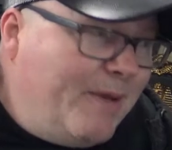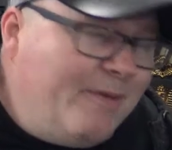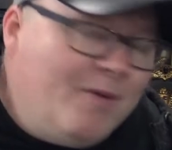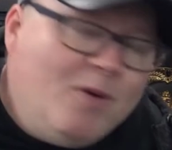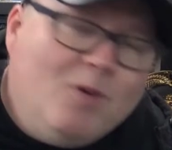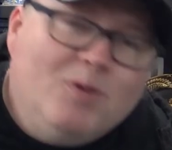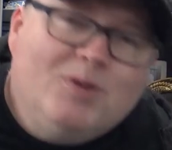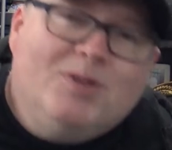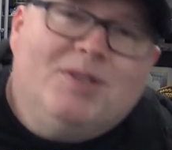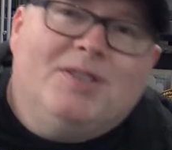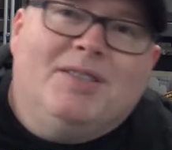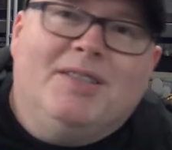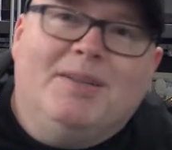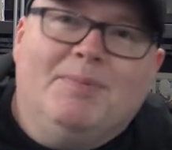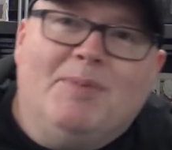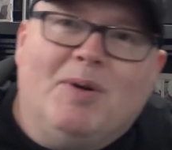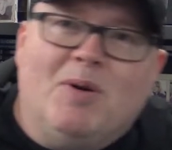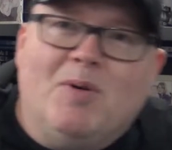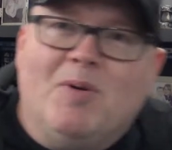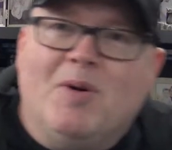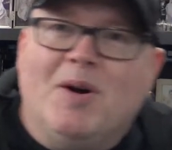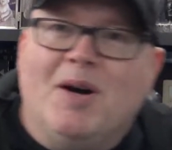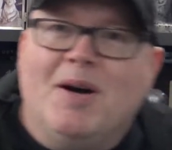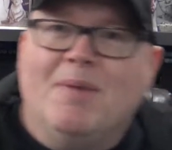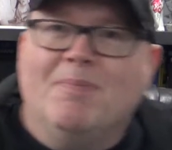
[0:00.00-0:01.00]
have ordered them
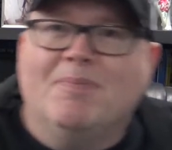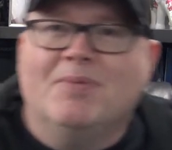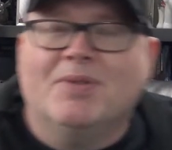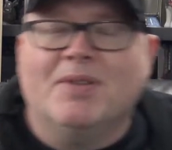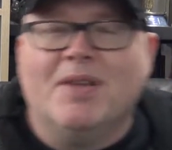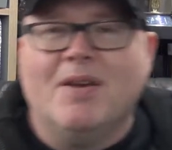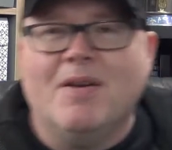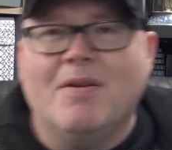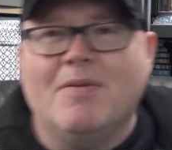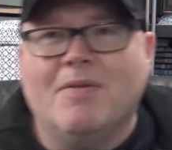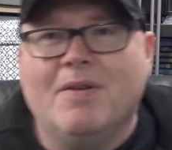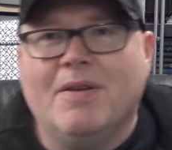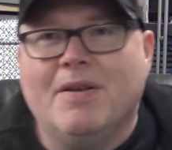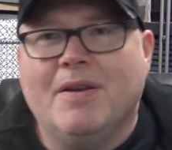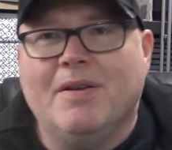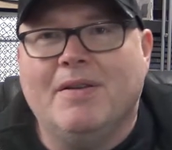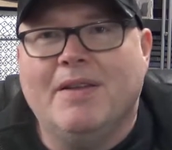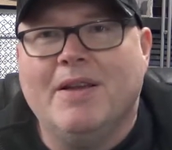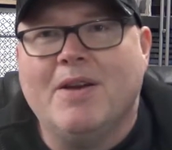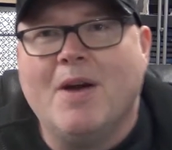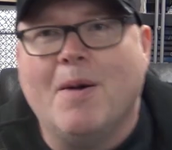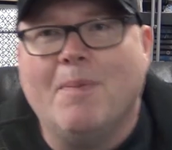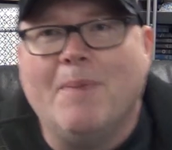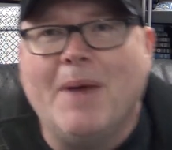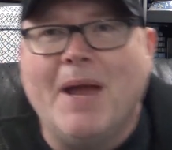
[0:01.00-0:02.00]
all up. So,
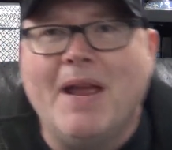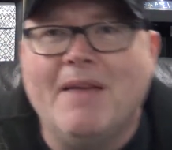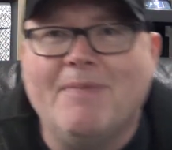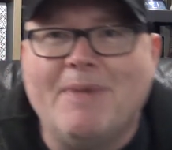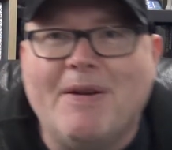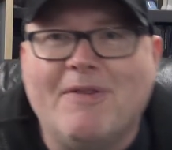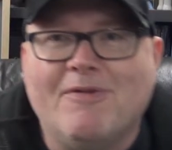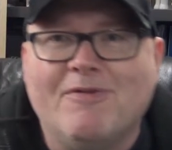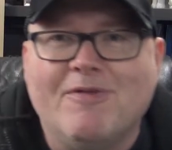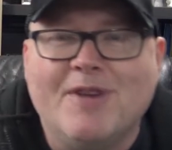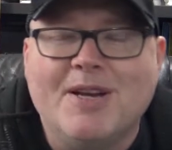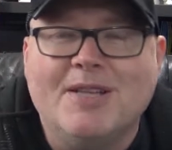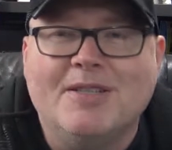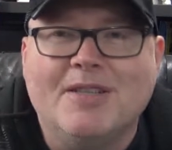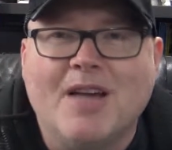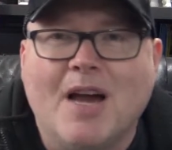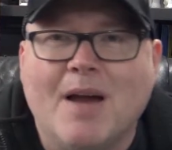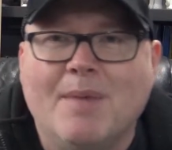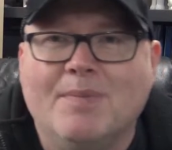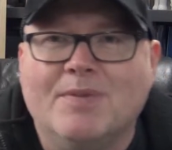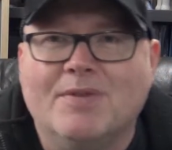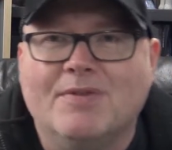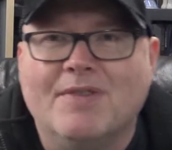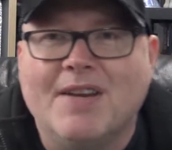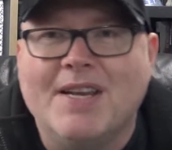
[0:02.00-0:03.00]
they got paid about 3
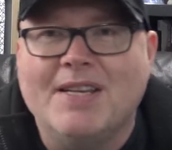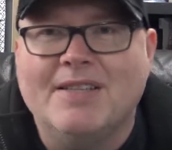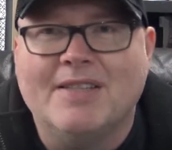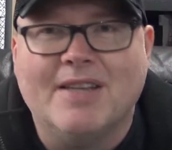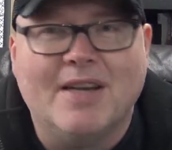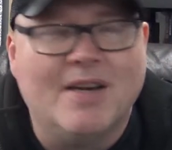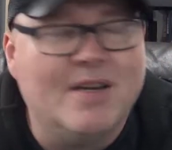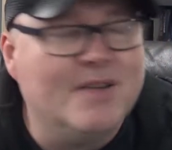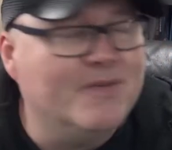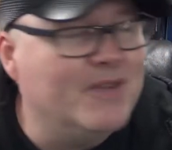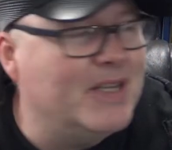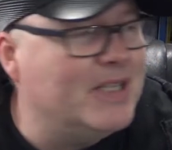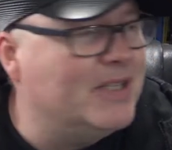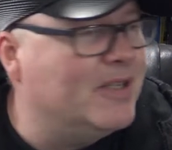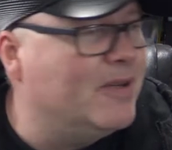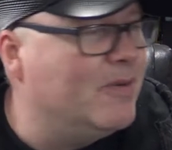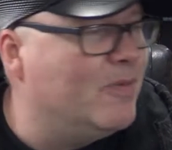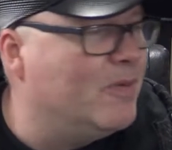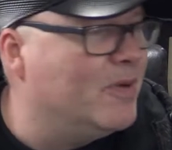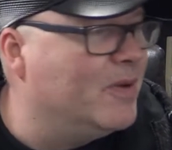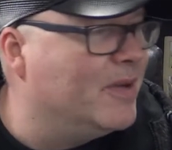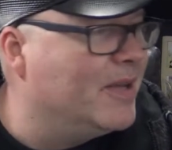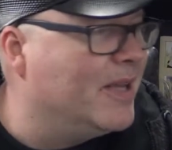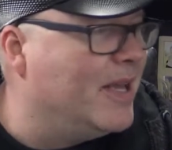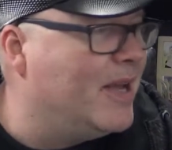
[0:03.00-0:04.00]
times retail if they do
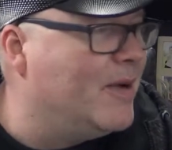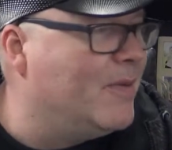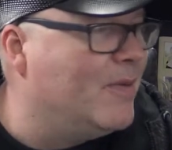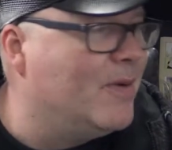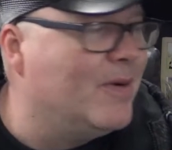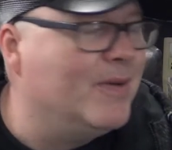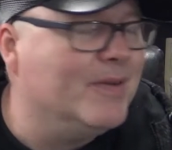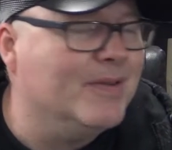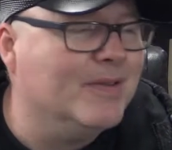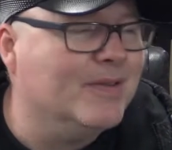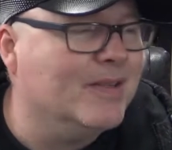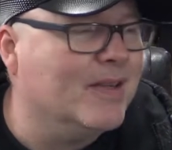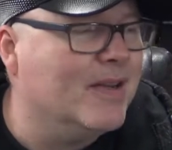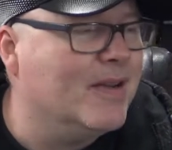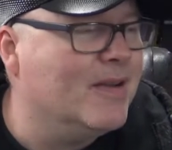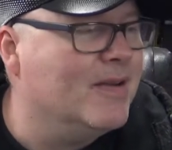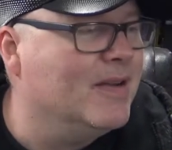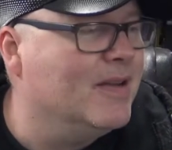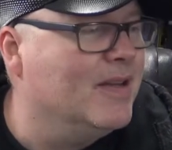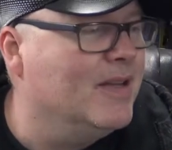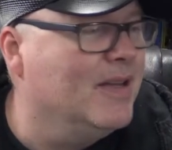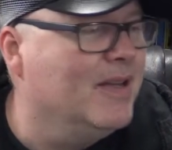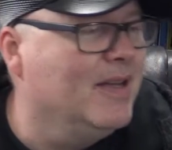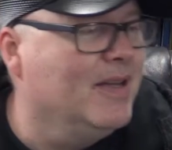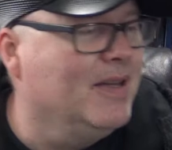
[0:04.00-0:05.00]
want to get one. So,
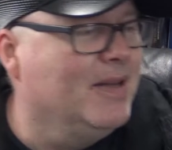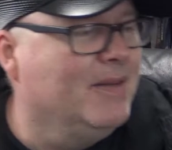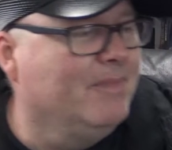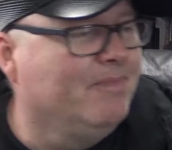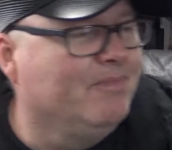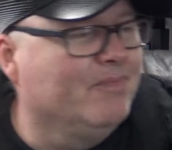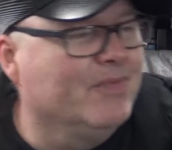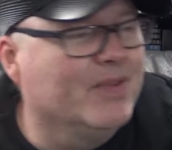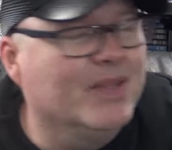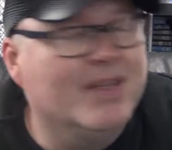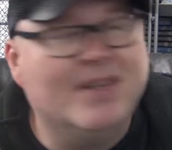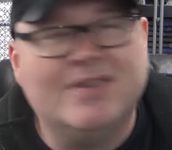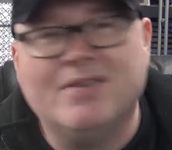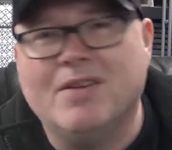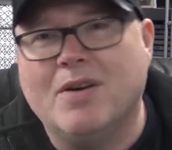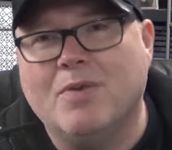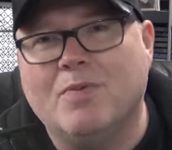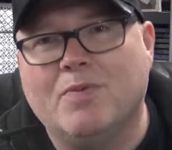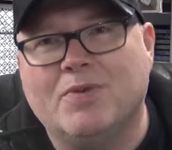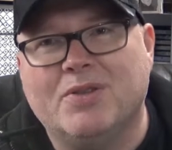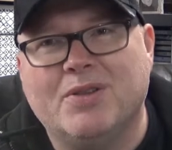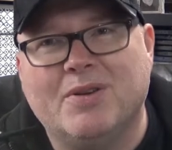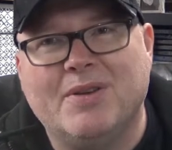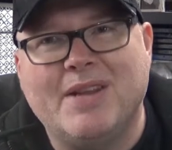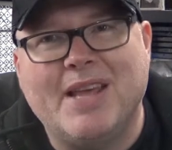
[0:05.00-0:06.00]
it's
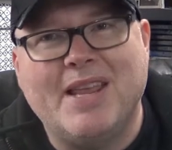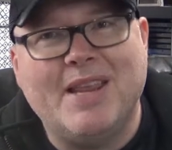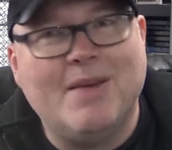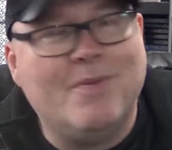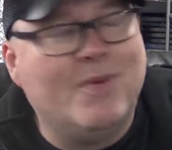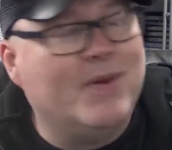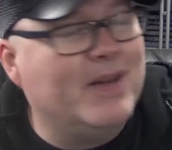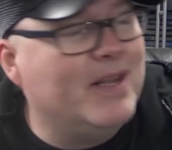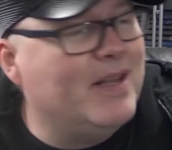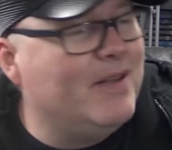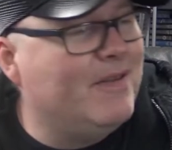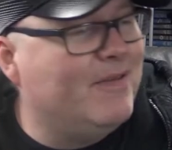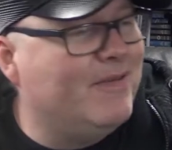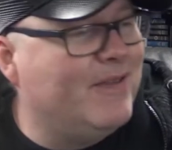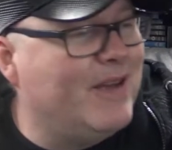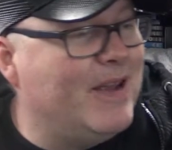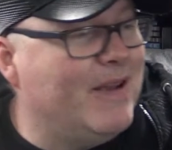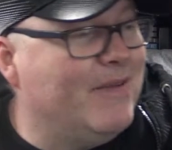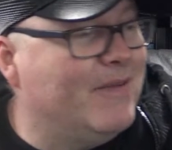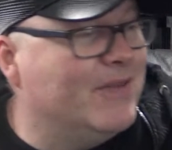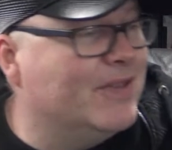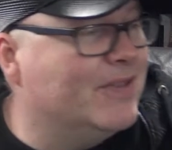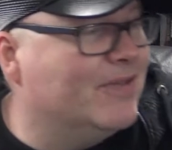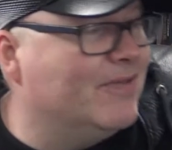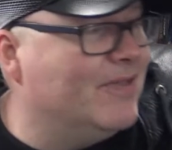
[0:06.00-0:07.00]
not doing anyone any
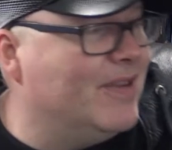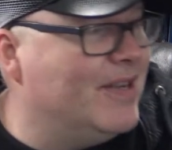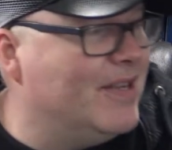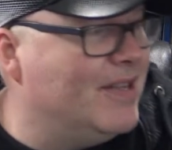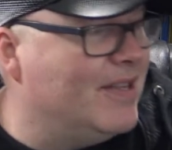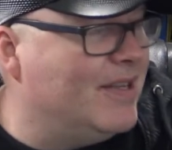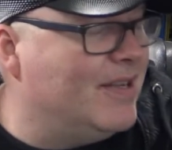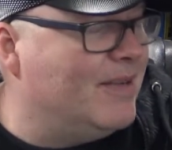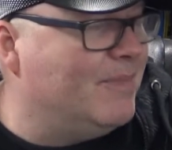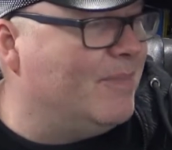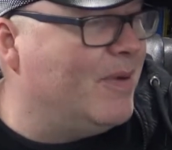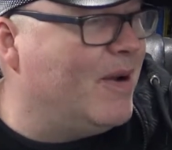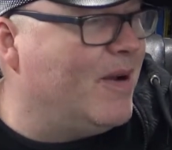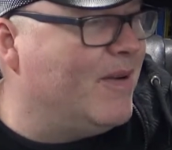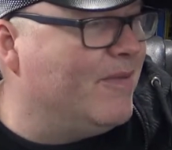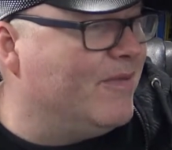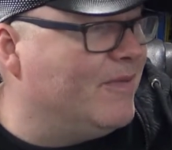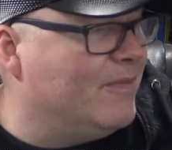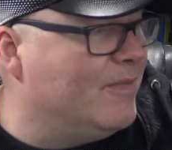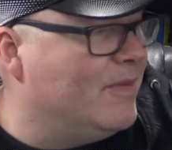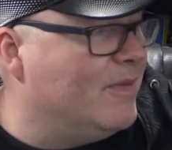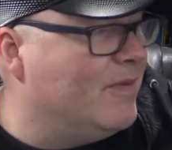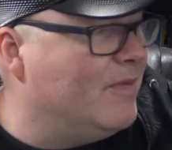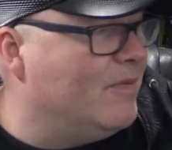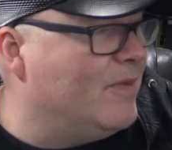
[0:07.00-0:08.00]
favours, really, apart
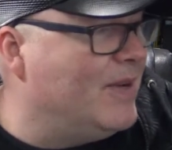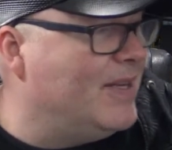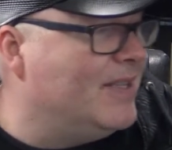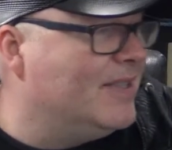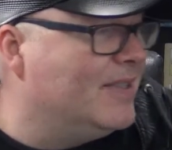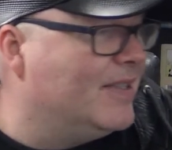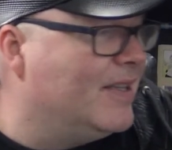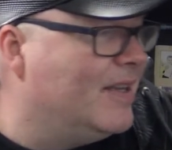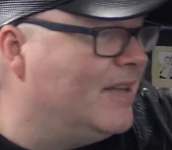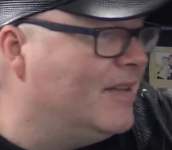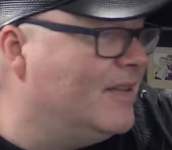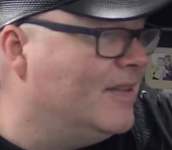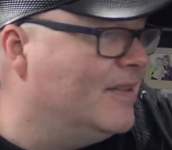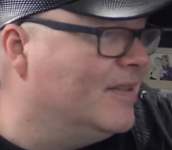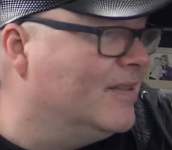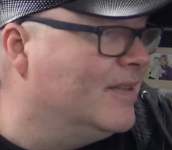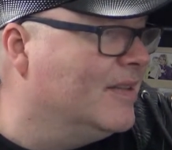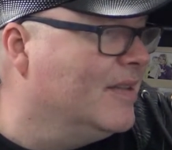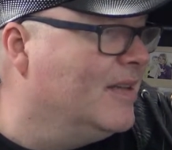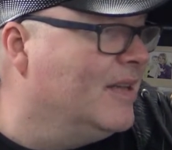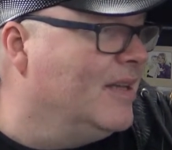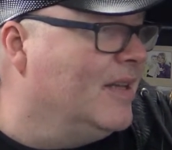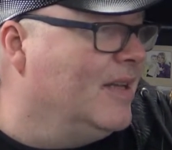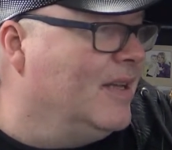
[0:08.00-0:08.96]
from the resellers.